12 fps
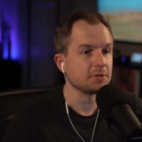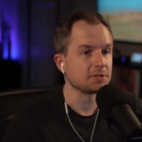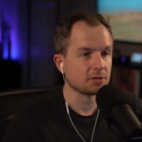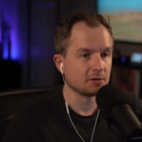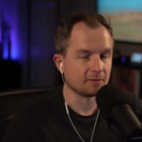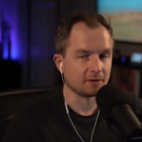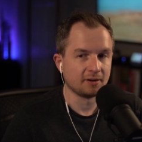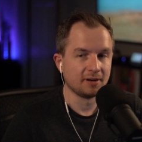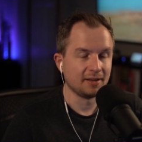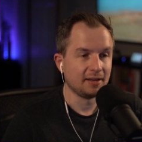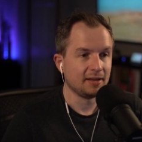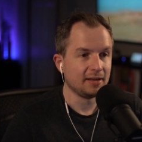server,
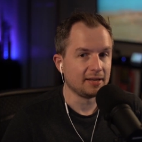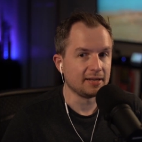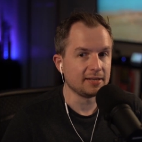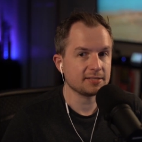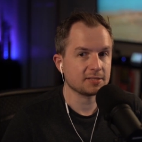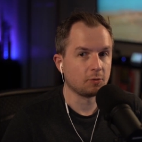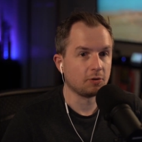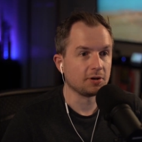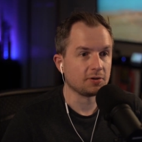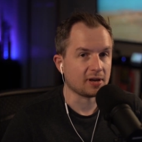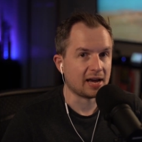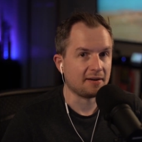is
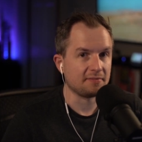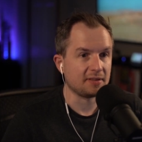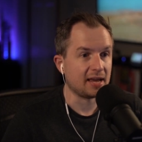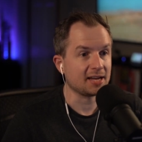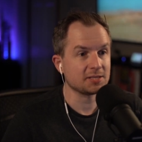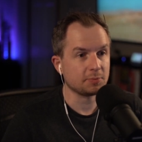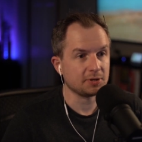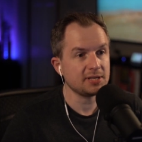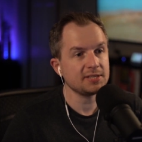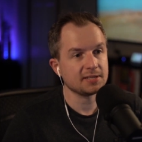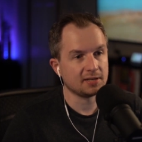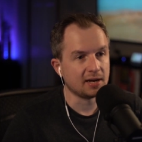going to have the
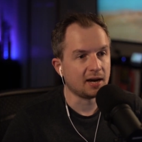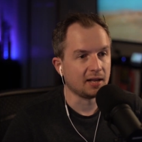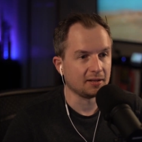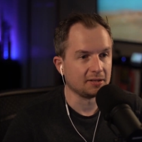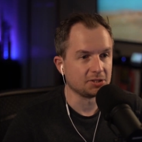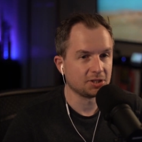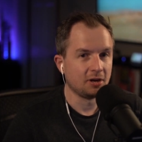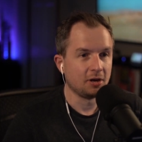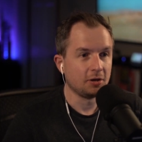expertise and knowledge